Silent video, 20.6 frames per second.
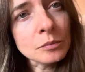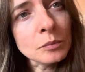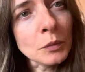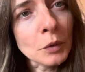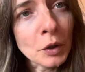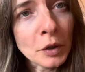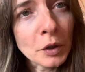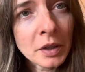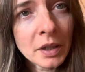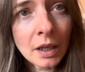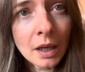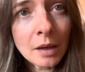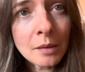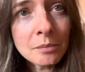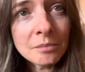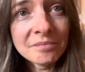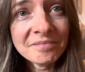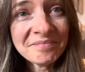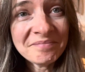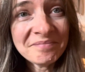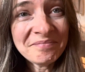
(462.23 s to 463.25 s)
look it up.
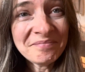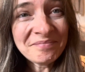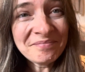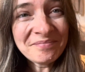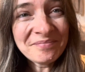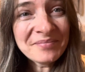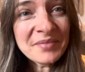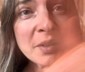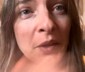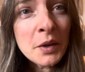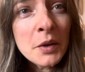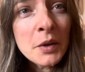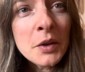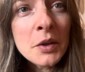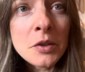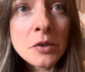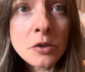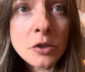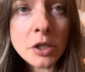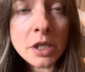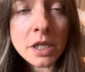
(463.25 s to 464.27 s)

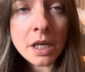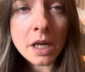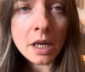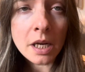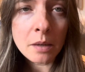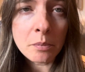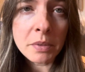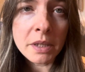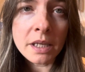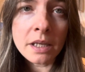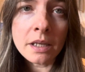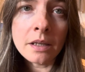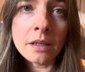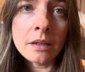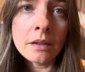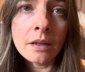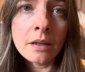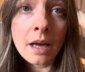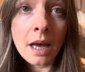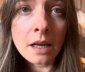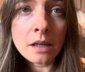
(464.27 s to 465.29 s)

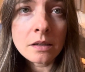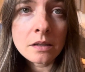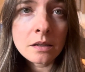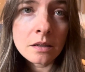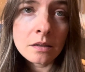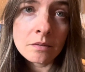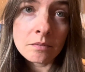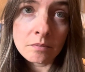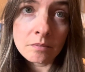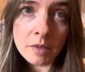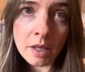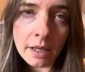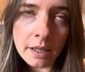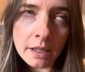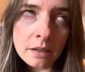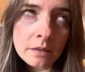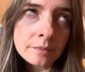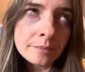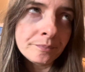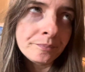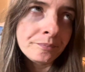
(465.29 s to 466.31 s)
GAPS diet.